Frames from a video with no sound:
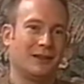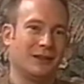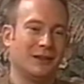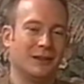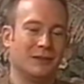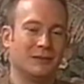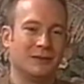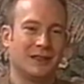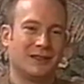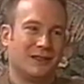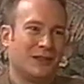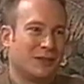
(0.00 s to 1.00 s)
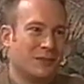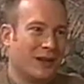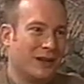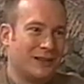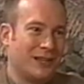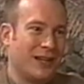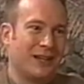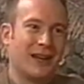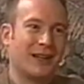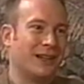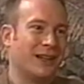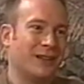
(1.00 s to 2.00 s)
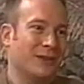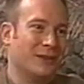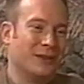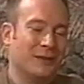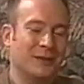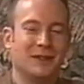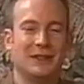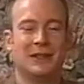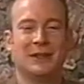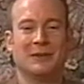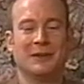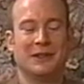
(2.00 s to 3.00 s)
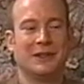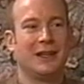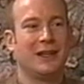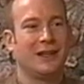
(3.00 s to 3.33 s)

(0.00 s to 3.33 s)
you know, this is just my take on it. I don't know, you know, but